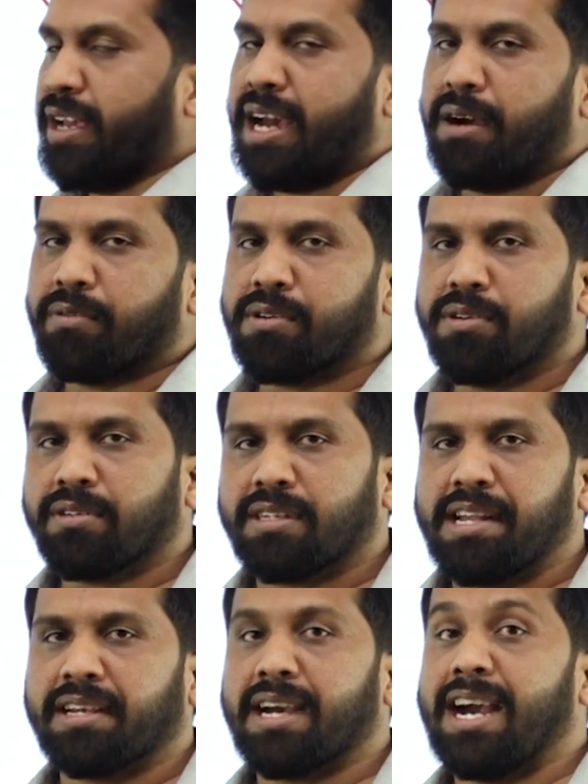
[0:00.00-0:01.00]
we have to
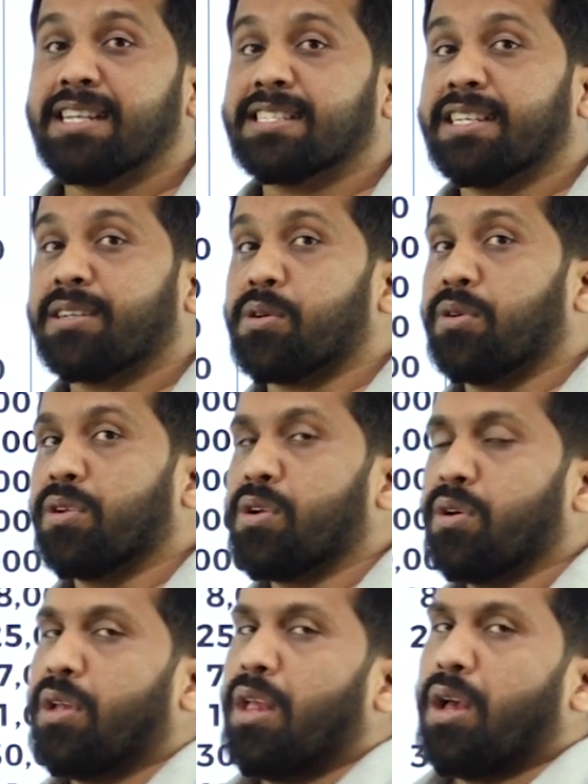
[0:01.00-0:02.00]
take. As I told you,
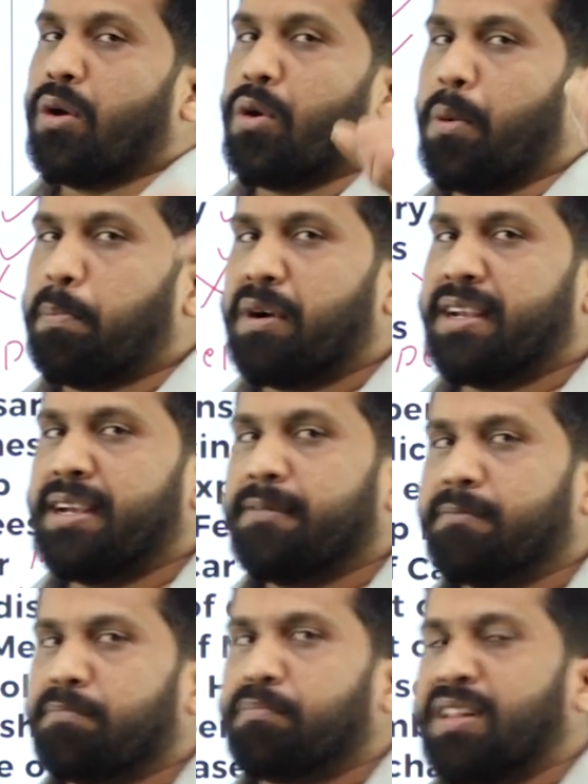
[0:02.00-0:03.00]
opening
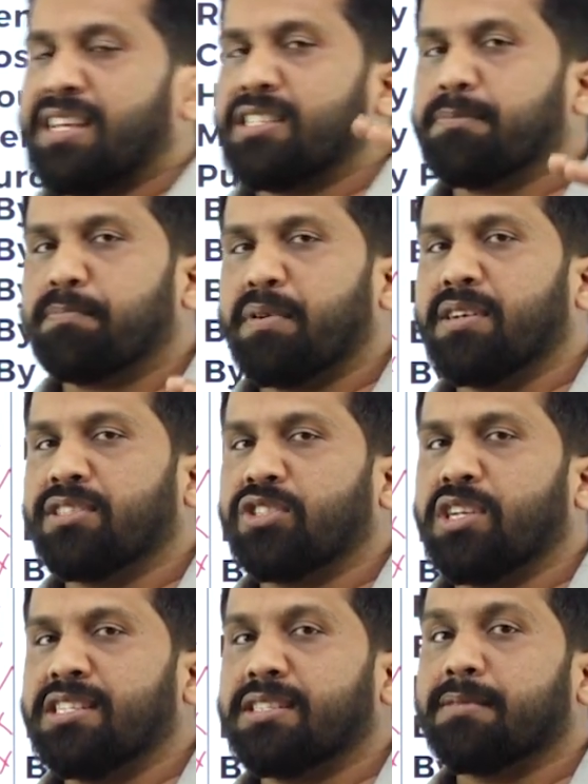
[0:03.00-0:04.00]
plus
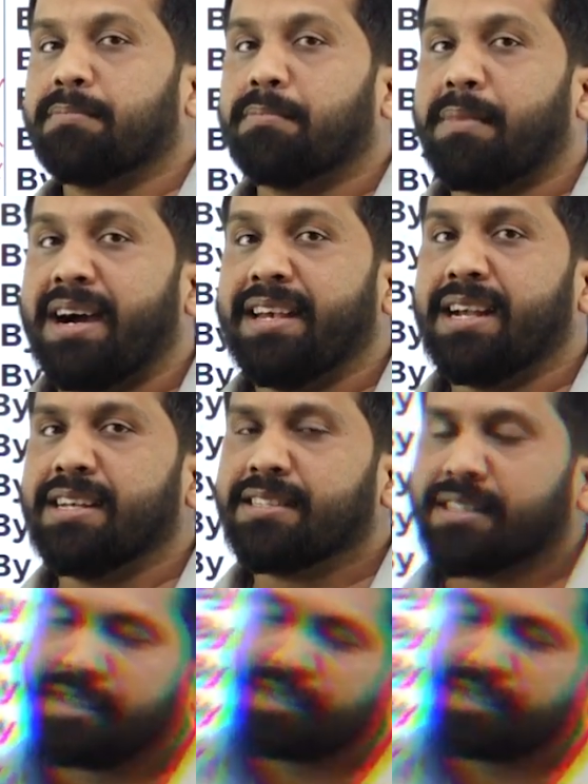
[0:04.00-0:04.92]
purchase minus